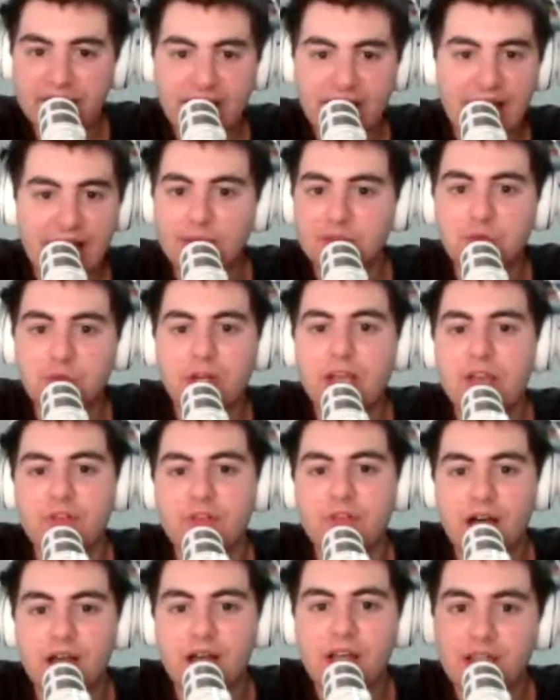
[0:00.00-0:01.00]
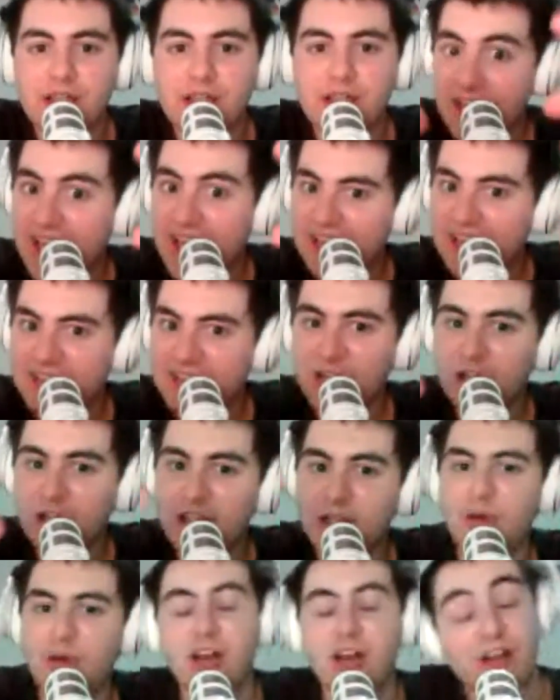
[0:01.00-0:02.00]
cams, whatever, they're the
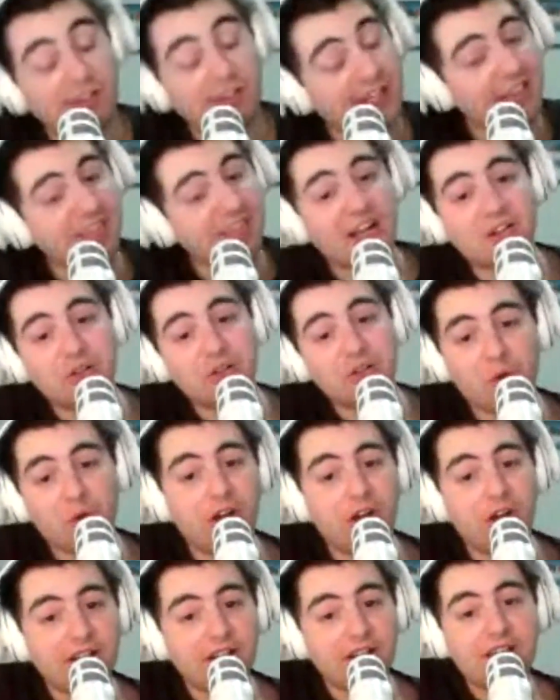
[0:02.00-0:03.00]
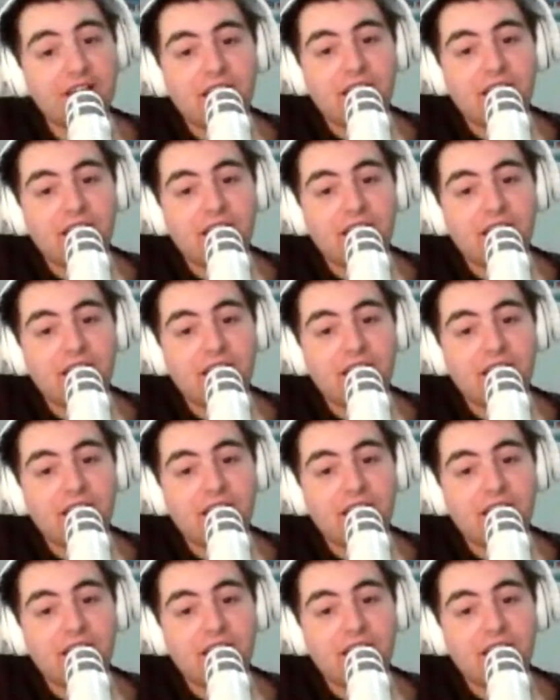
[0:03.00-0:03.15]
only one. I reckon that could work.